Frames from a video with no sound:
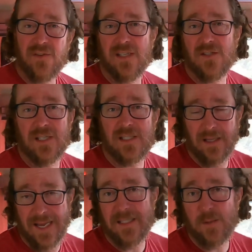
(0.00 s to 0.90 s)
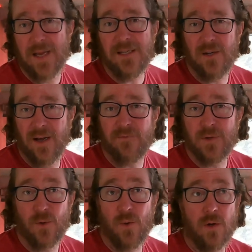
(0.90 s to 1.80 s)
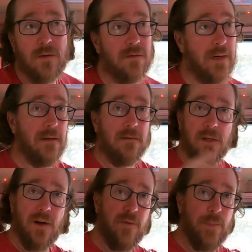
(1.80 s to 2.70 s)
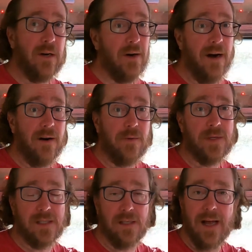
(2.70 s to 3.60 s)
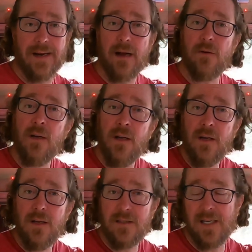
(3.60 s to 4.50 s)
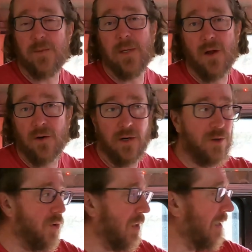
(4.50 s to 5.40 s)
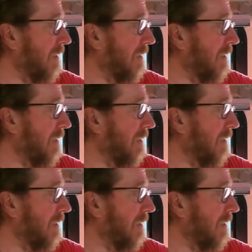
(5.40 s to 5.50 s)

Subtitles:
This is just less space you have to cool, right? So I have a bigger area with the slide out. It takes me longer to cool